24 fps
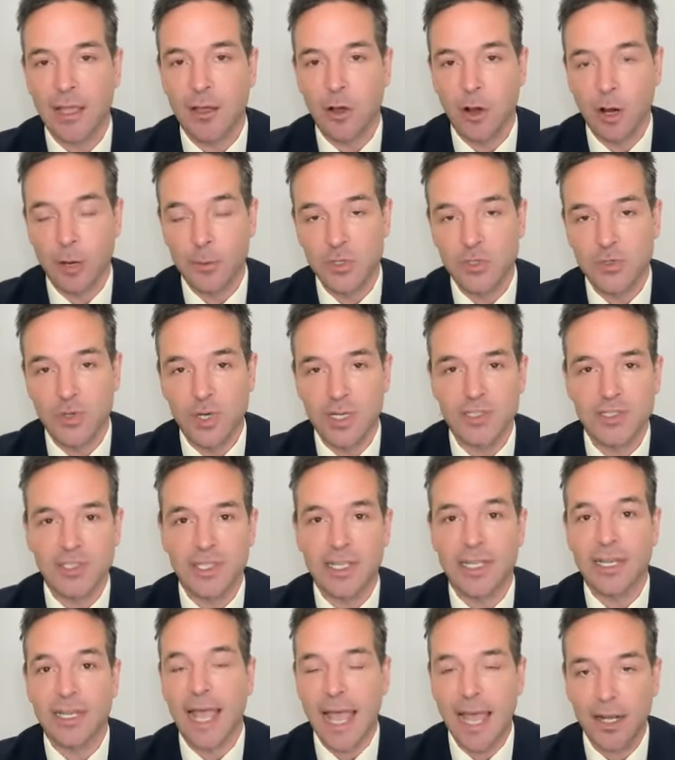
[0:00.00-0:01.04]
arbitration
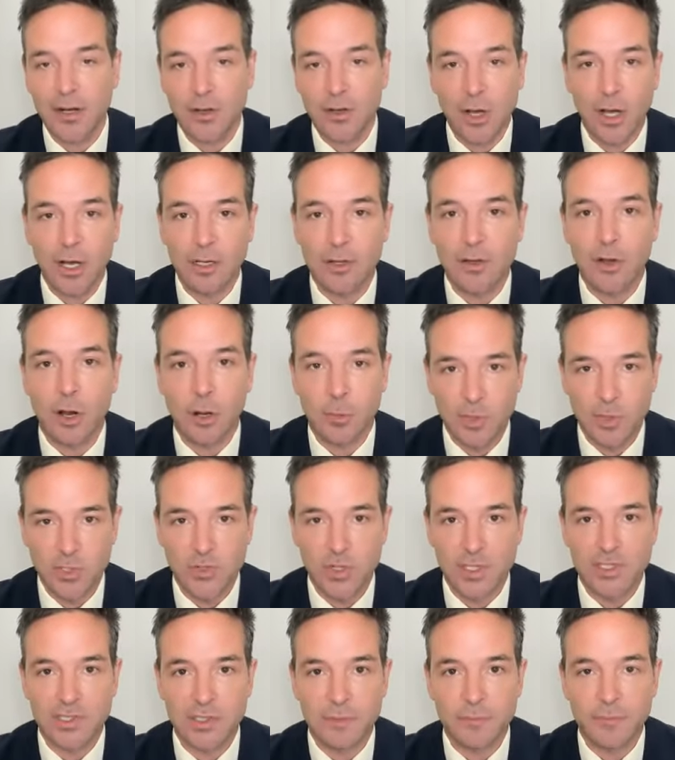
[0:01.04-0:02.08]
and ad hoc
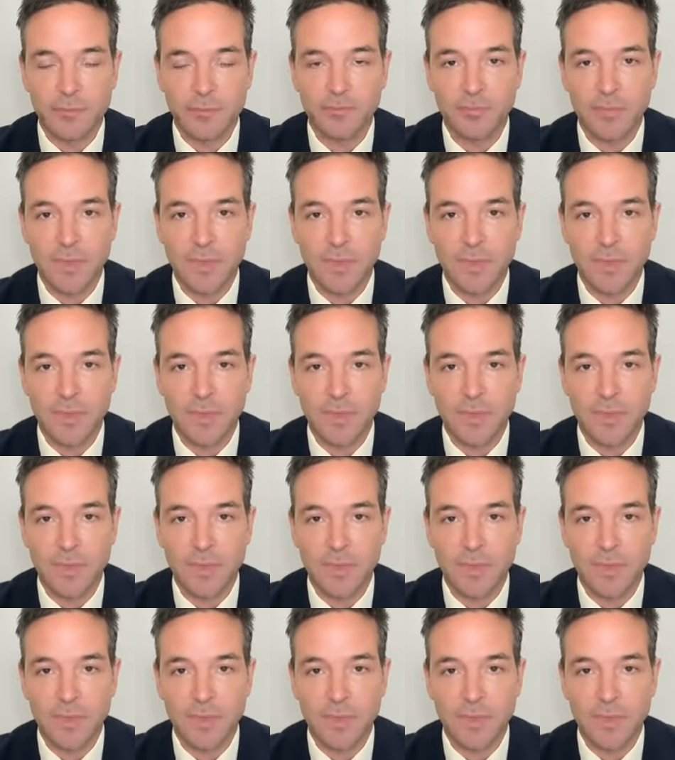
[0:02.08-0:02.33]
arbitration.